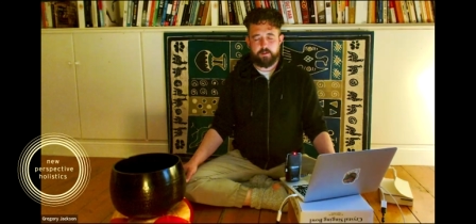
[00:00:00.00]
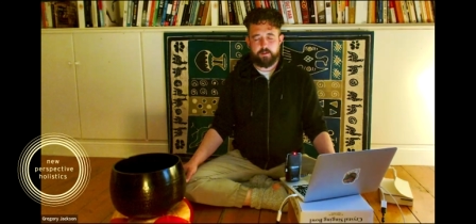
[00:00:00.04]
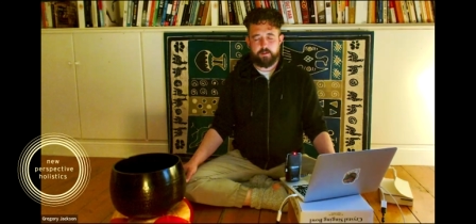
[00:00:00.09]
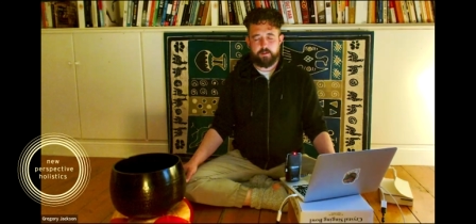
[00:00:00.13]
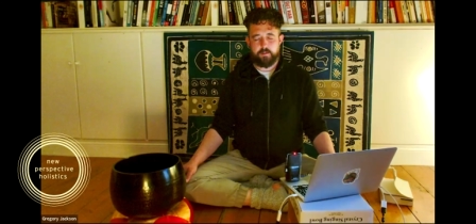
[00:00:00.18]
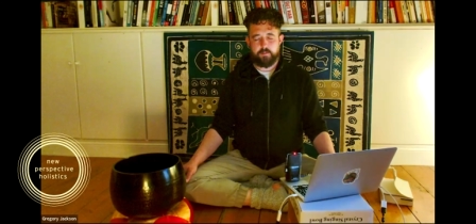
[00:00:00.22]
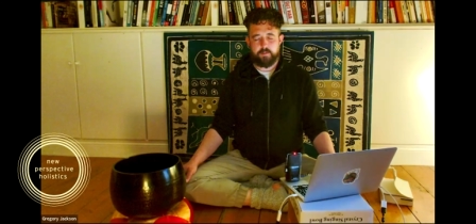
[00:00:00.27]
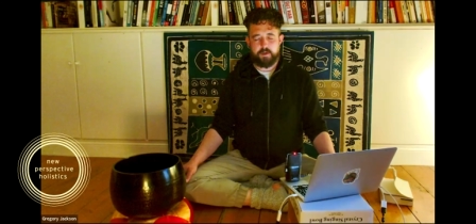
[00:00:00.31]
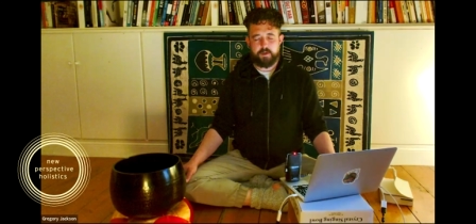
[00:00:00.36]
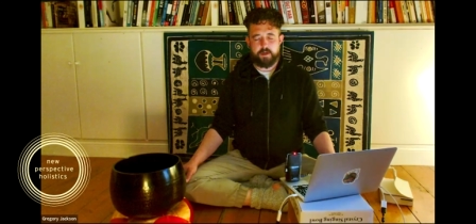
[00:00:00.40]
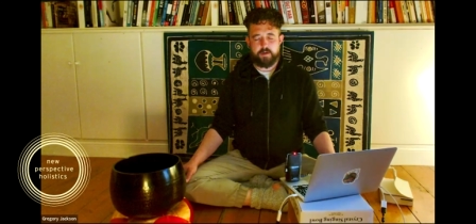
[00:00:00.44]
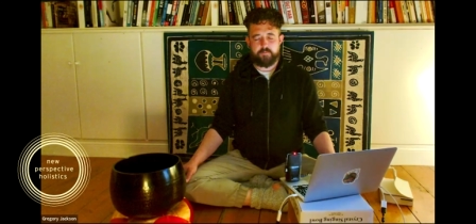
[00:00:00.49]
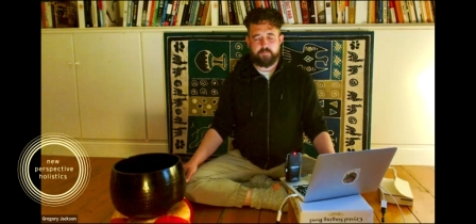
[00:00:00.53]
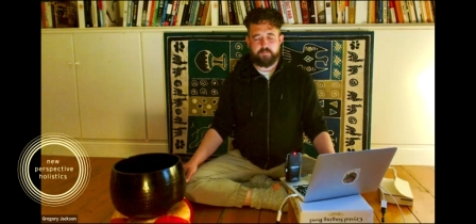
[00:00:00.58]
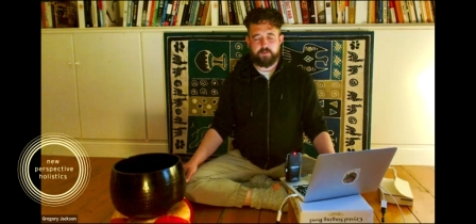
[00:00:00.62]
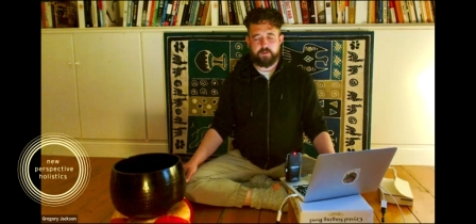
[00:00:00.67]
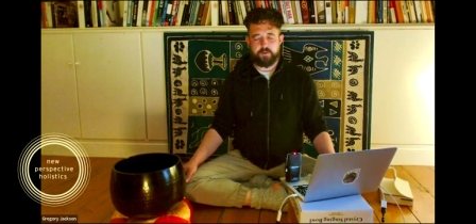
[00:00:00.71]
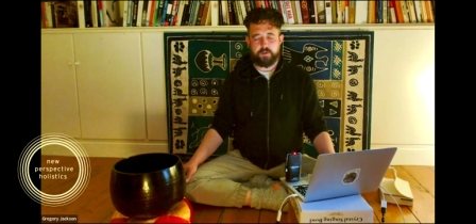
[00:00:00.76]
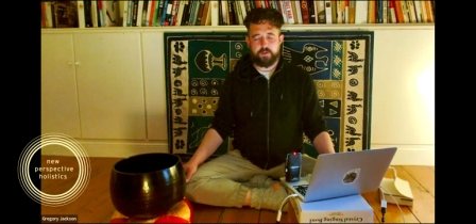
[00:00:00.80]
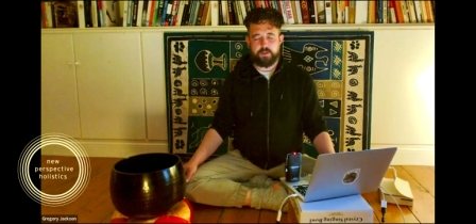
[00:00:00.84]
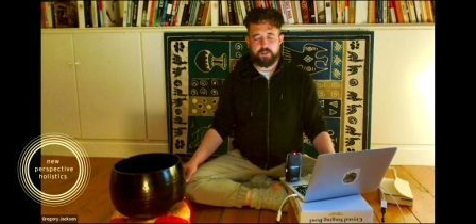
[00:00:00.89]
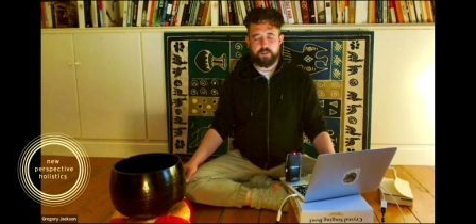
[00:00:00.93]
And we
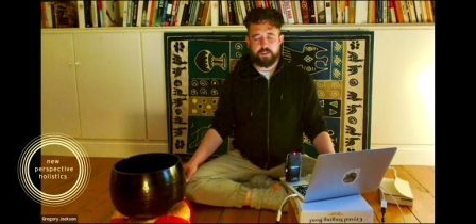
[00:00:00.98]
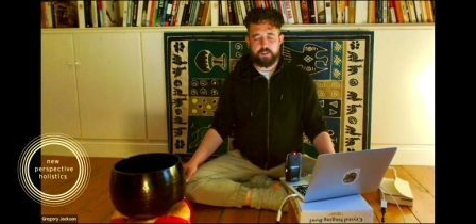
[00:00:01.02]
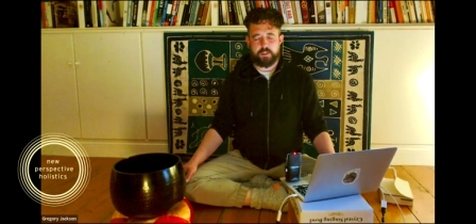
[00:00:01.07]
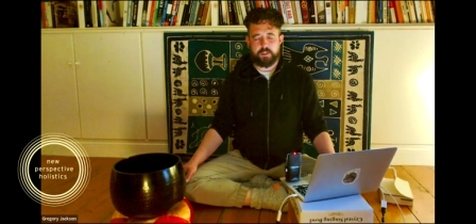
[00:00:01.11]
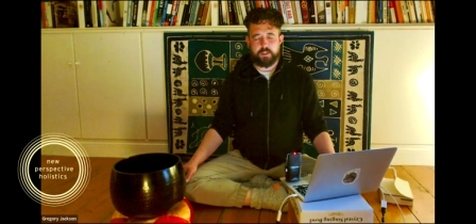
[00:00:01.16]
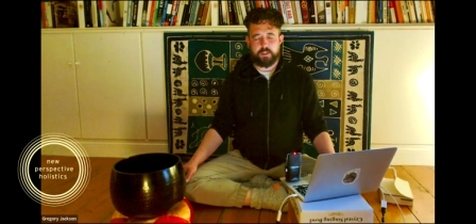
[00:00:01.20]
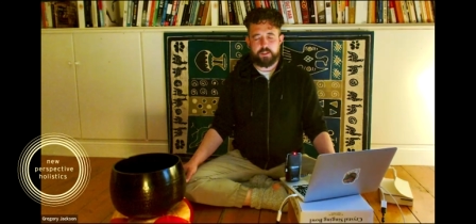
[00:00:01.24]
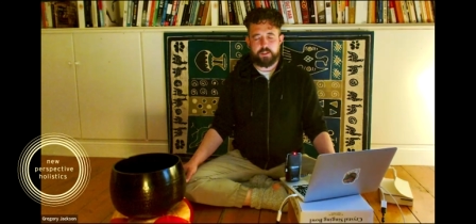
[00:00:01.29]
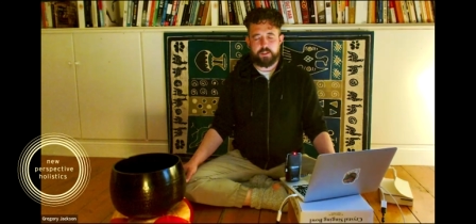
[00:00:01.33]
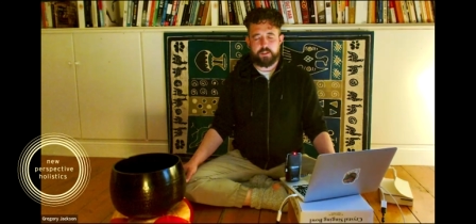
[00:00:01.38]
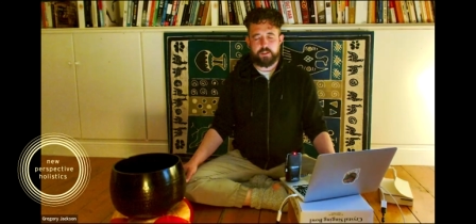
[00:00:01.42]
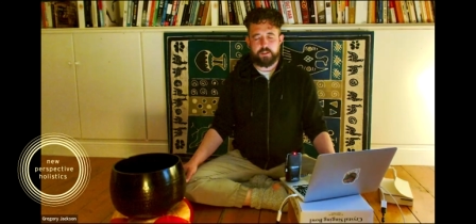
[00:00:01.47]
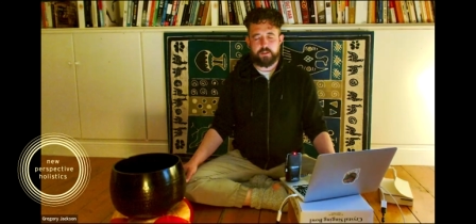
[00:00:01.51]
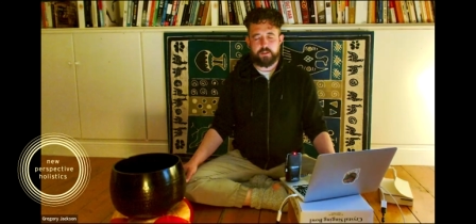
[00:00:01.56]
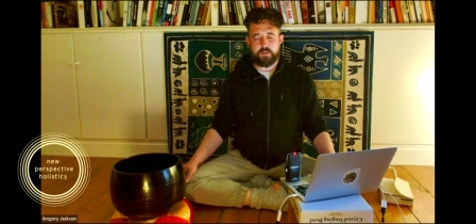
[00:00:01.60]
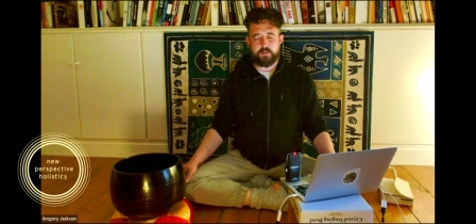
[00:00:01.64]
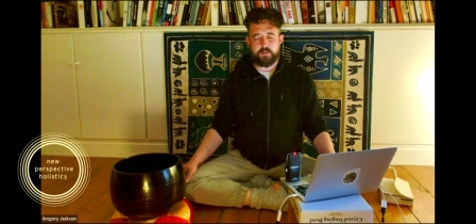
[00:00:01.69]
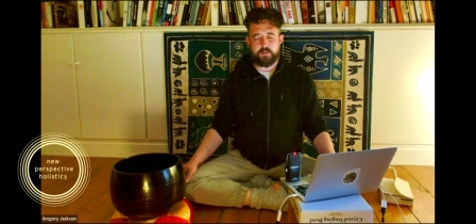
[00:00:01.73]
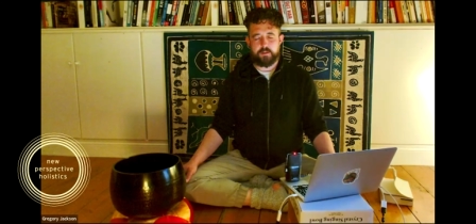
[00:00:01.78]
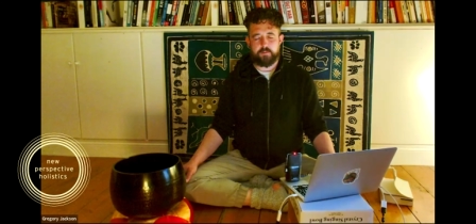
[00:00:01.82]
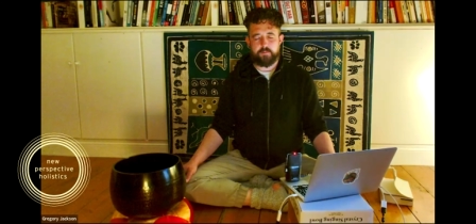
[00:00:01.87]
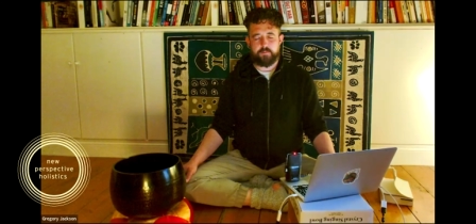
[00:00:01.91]
often just
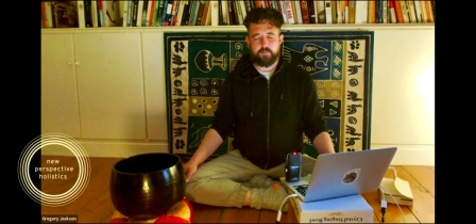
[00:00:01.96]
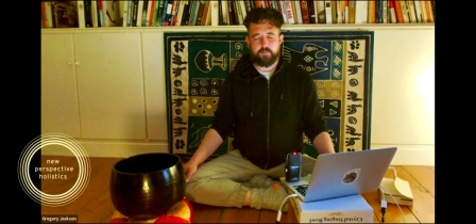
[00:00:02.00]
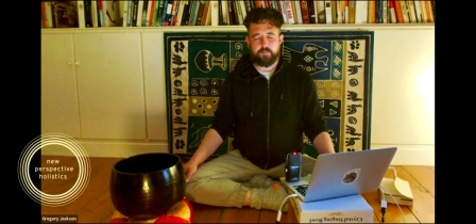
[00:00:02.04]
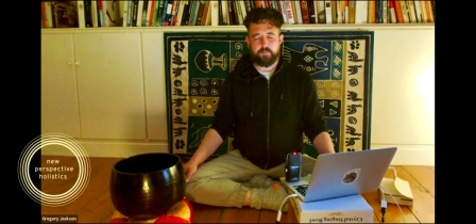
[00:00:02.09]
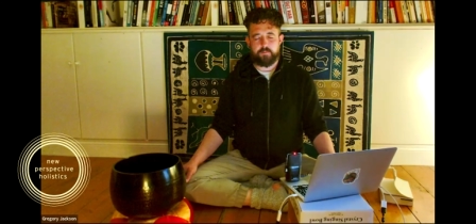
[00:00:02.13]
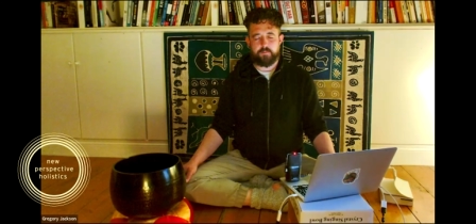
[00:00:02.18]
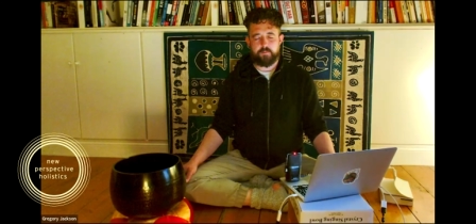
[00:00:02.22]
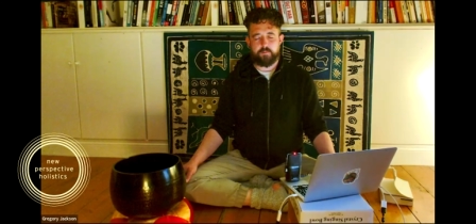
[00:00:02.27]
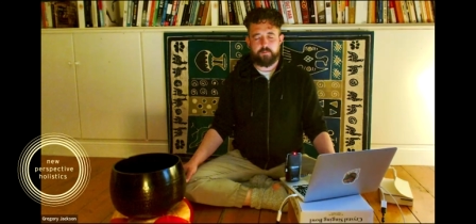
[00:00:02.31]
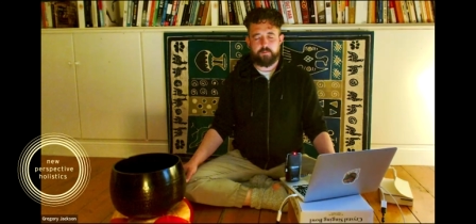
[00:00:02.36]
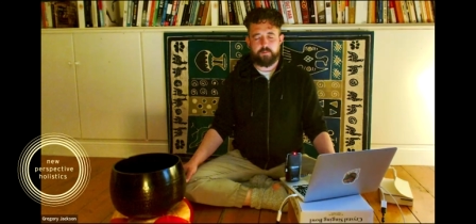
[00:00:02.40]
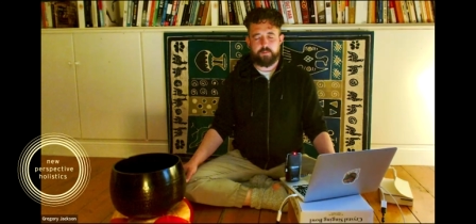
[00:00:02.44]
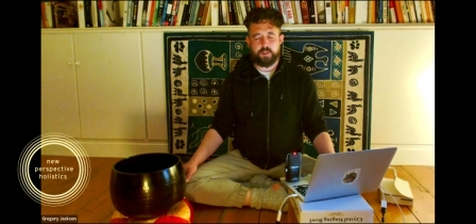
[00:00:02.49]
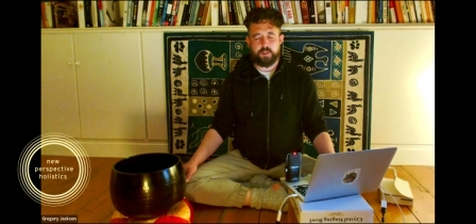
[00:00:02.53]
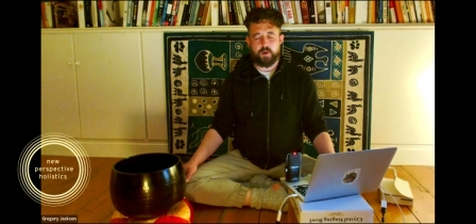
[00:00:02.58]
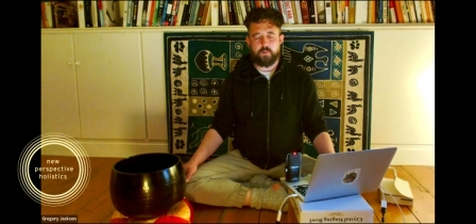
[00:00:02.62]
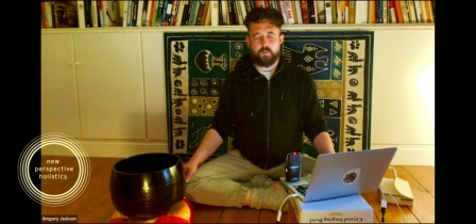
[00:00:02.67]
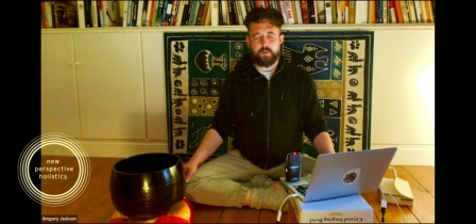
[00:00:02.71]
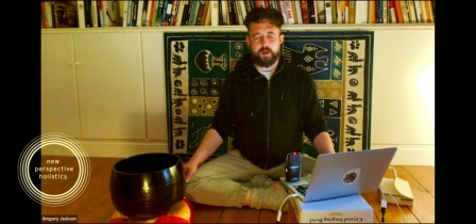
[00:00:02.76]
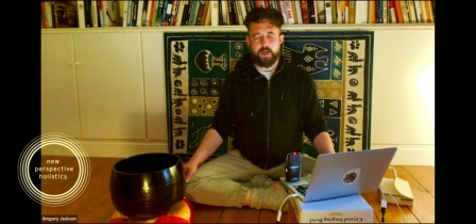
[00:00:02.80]
don't